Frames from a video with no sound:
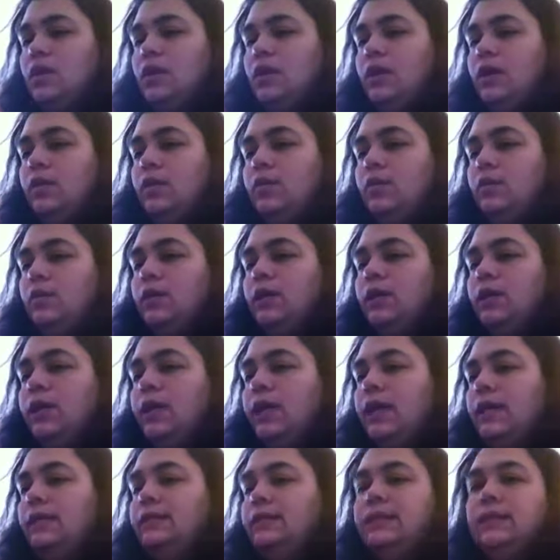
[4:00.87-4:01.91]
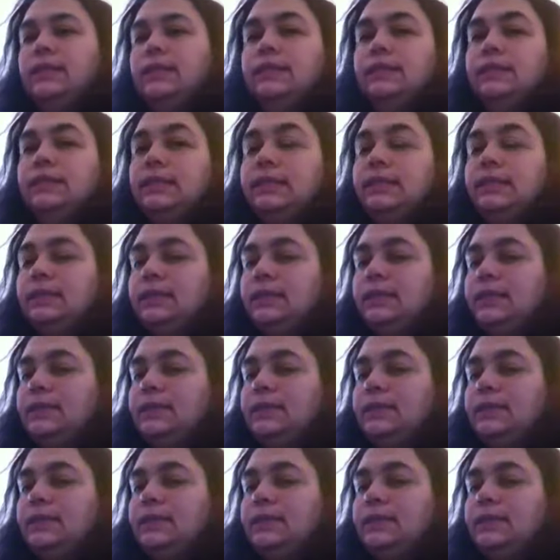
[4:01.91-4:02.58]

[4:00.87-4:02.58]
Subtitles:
And we're going to cast on 60.